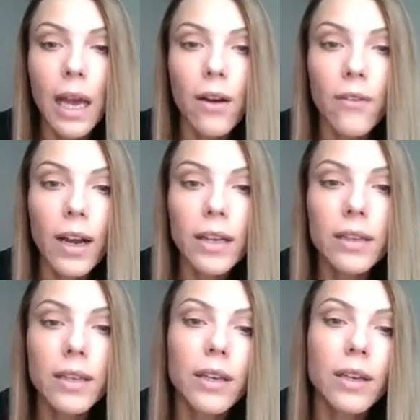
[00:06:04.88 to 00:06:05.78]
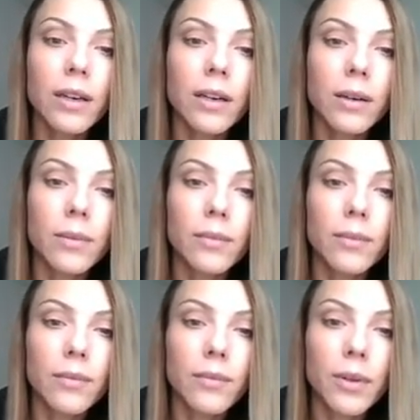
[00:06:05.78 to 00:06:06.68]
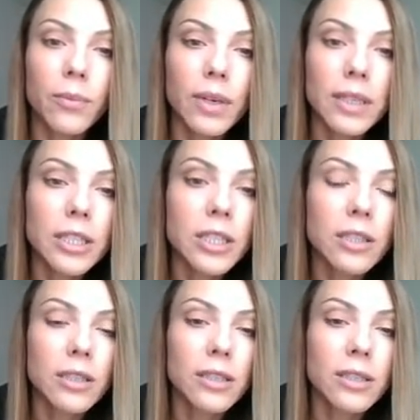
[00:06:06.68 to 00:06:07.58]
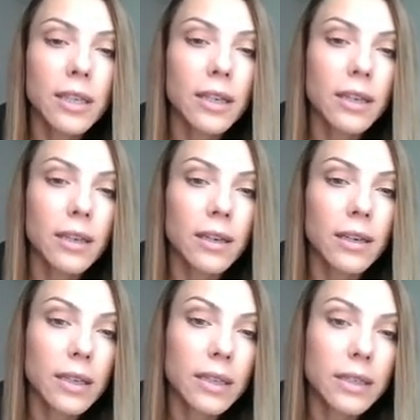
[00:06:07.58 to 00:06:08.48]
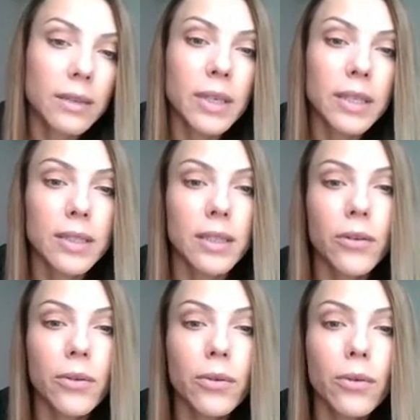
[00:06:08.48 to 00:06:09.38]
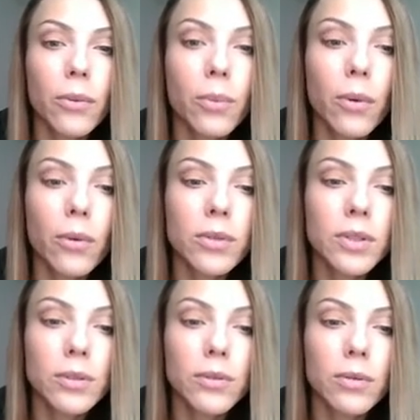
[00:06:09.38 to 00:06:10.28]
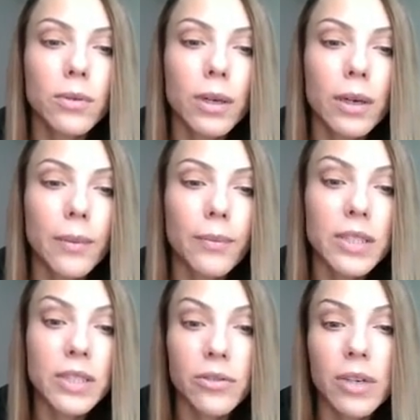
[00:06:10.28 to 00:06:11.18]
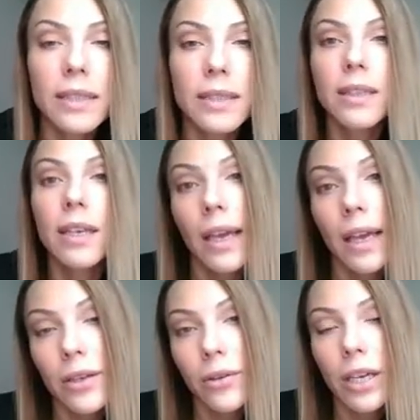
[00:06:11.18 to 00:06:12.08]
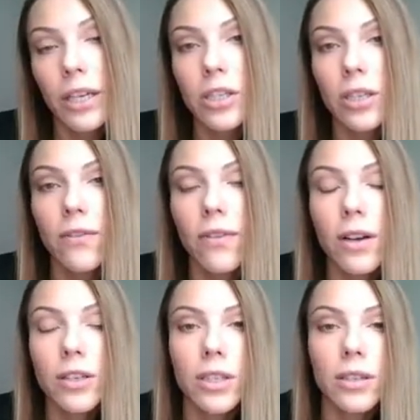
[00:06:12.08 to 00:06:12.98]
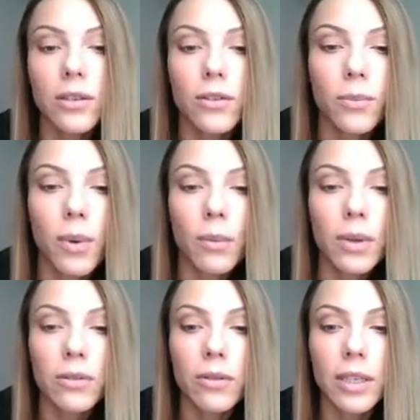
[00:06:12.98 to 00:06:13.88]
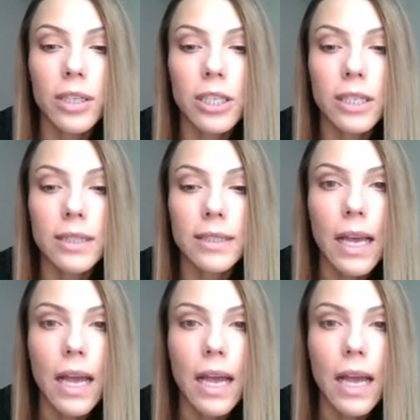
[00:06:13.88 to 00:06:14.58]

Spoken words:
Finally, the practitioners and academics in Europe also stress the educational function of public relations.